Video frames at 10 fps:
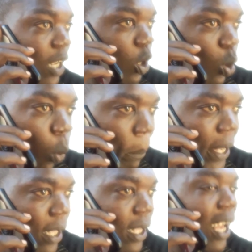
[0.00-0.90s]
on a
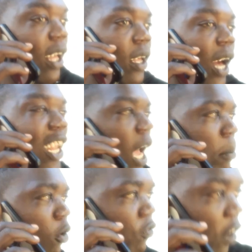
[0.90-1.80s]
toothpaste. And
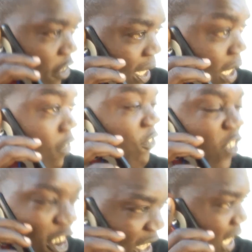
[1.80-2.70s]
I'm very,
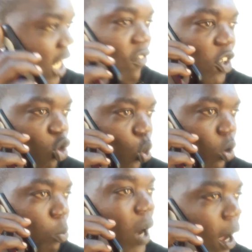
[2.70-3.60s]
very sting for true.
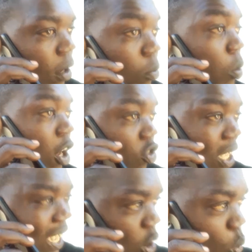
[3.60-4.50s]
More she
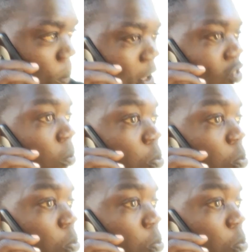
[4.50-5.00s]
get the toothpaste to